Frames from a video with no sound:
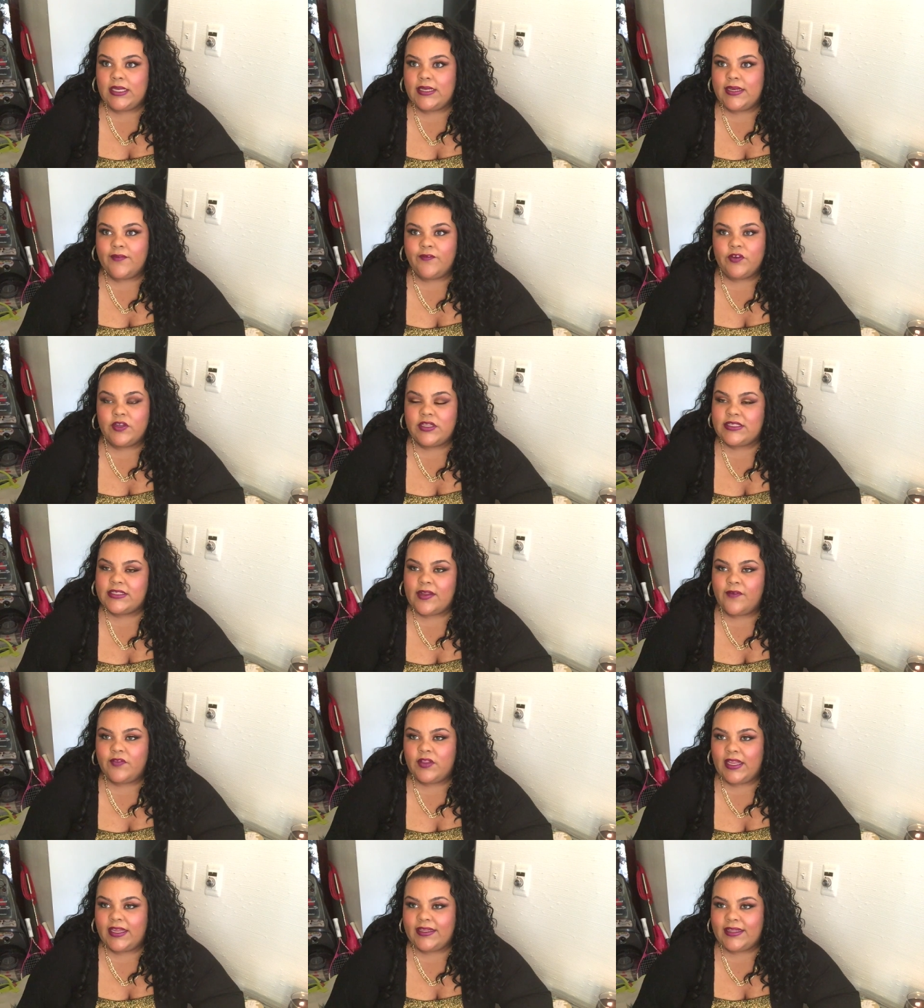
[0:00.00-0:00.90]
and different
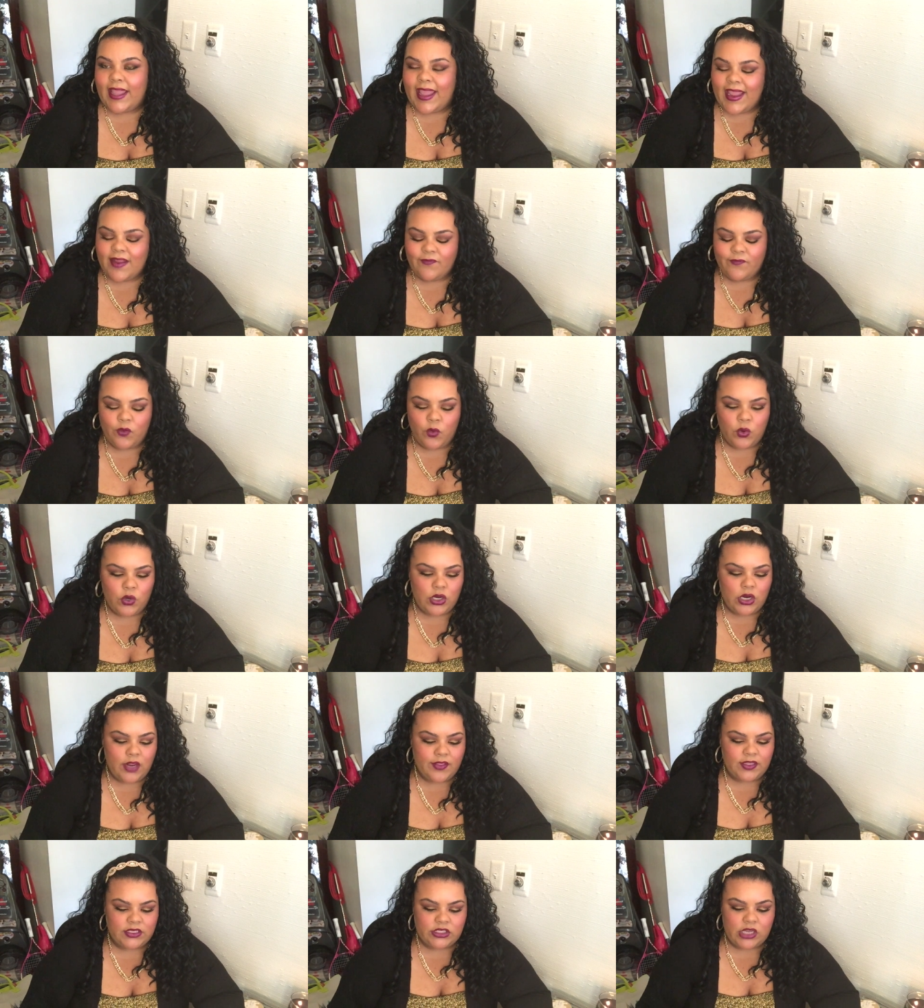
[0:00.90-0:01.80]
stuff like that
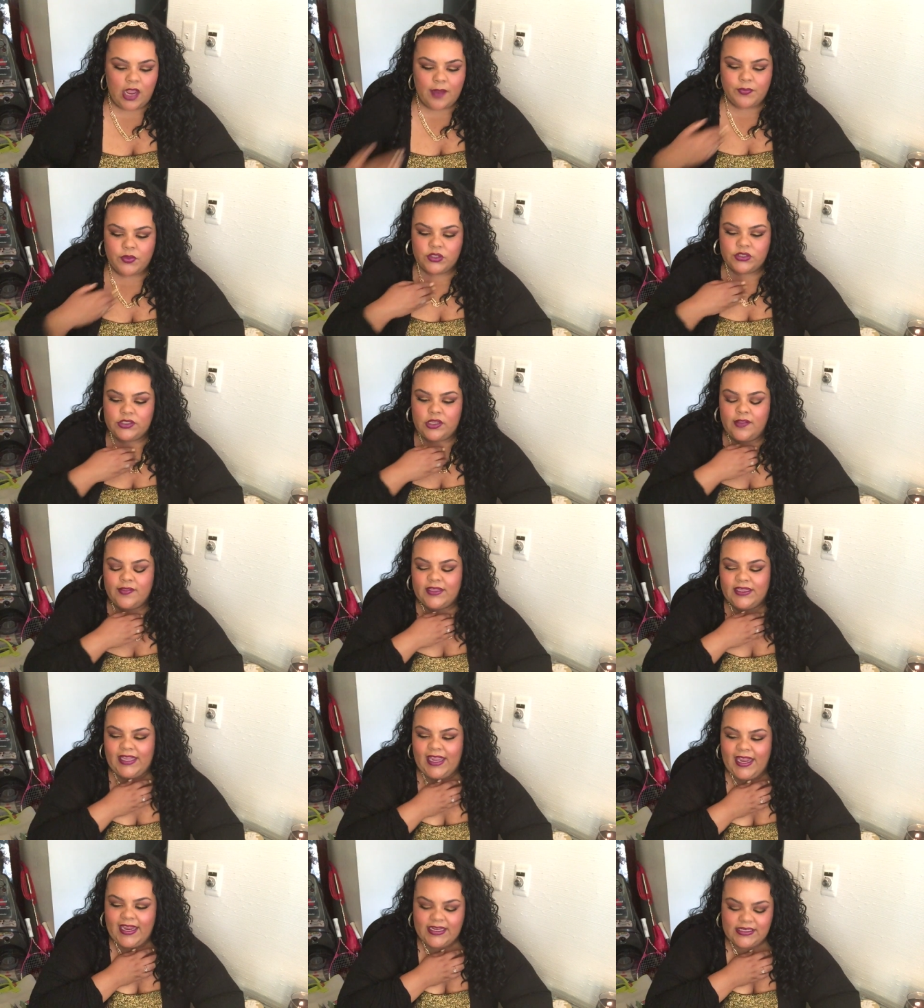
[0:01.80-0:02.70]
for the toppers on
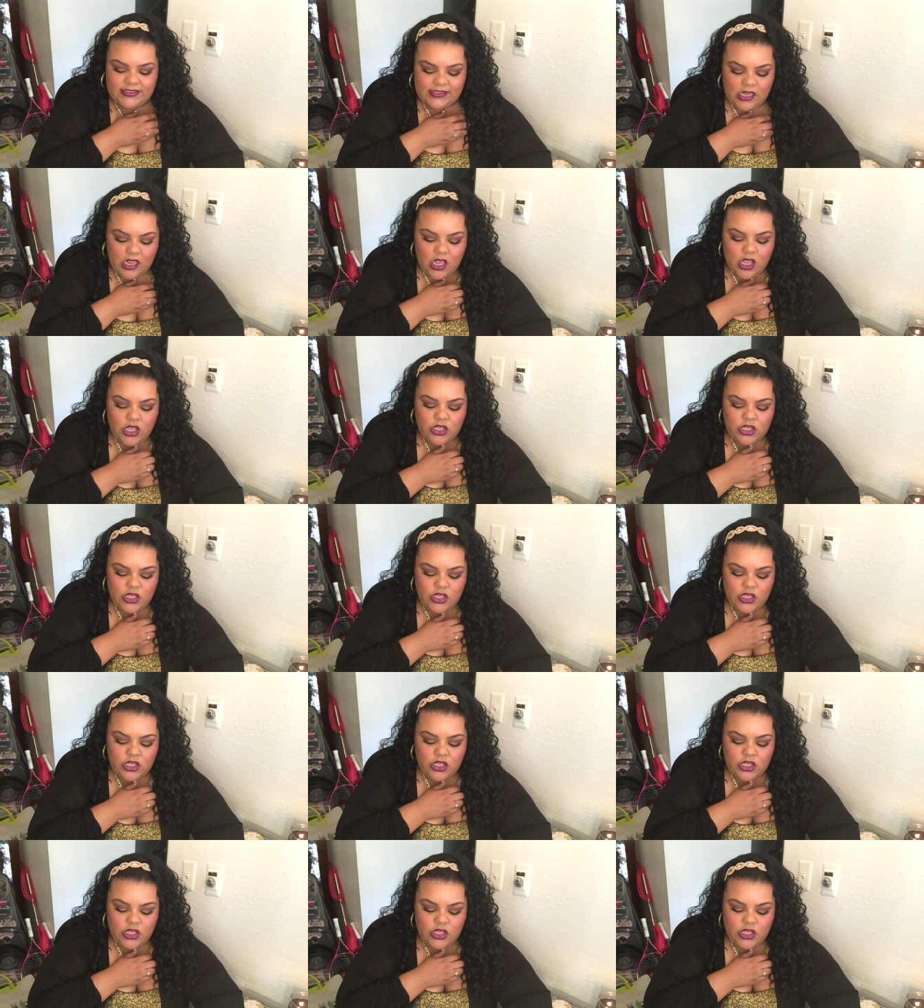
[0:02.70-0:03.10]
the cakes.